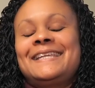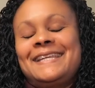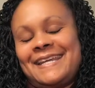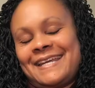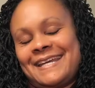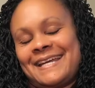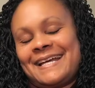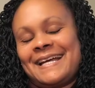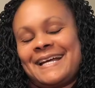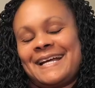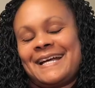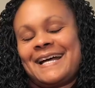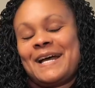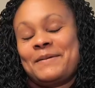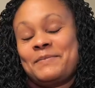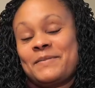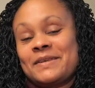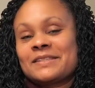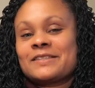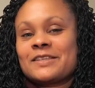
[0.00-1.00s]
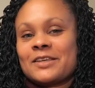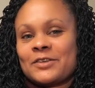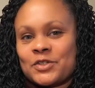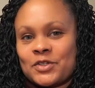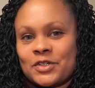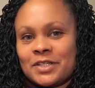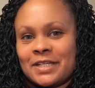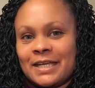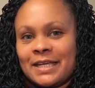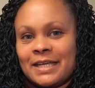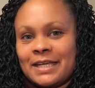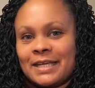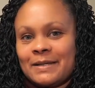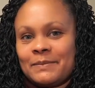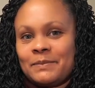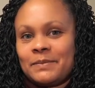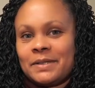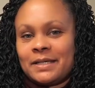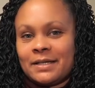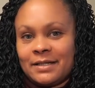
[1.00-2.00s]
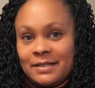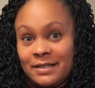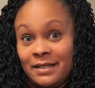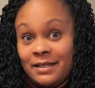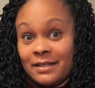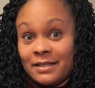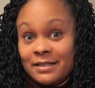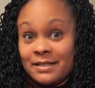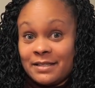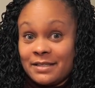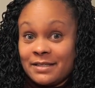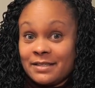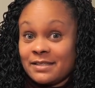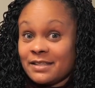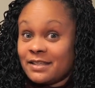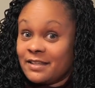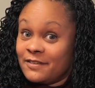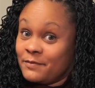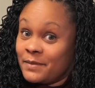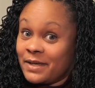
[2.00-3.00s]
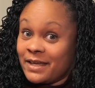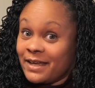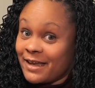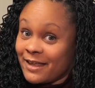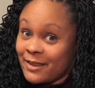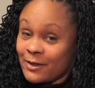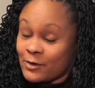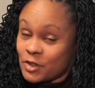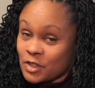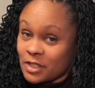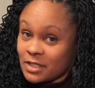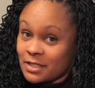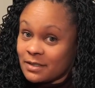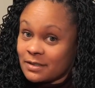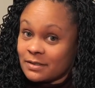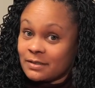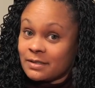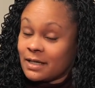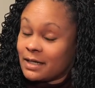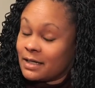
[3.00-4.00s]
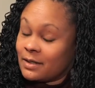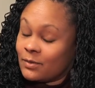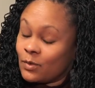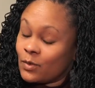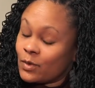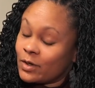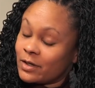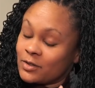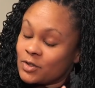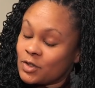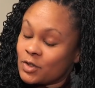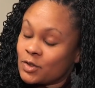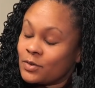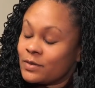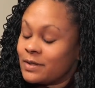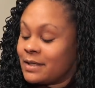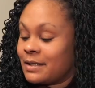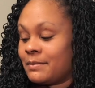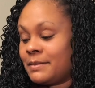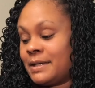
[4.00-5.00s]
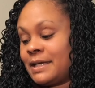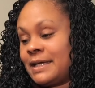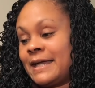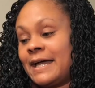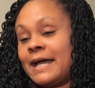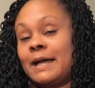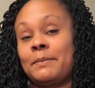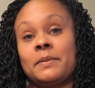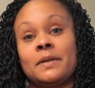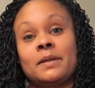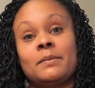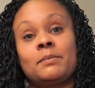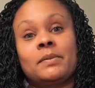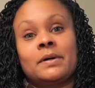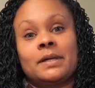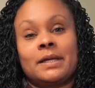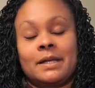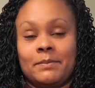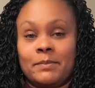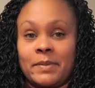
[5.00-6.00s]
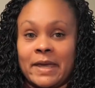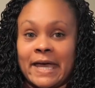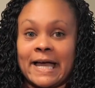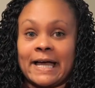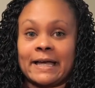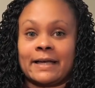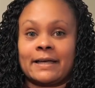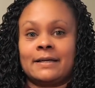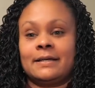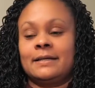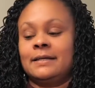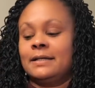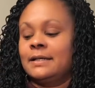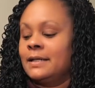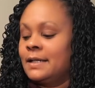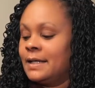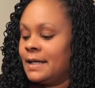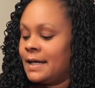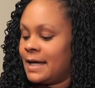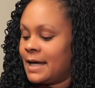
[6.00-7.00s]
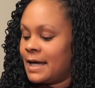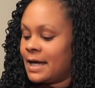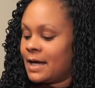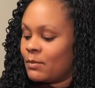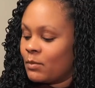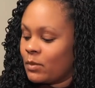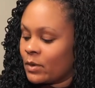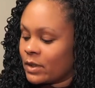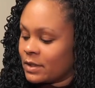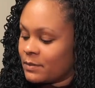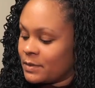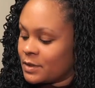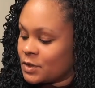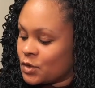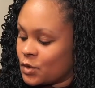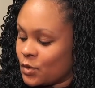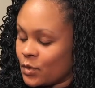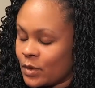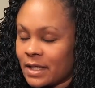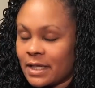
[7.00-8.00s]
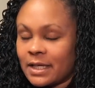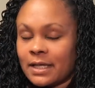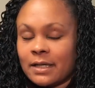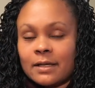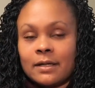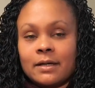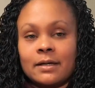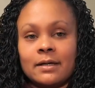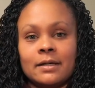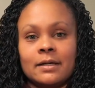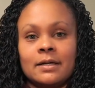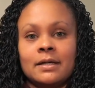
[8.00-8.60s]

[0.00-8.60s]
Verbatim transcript: yeah, I missed yesterday because of my allergies. I warned you that may happen, but I'm back. Um, we're going to be doing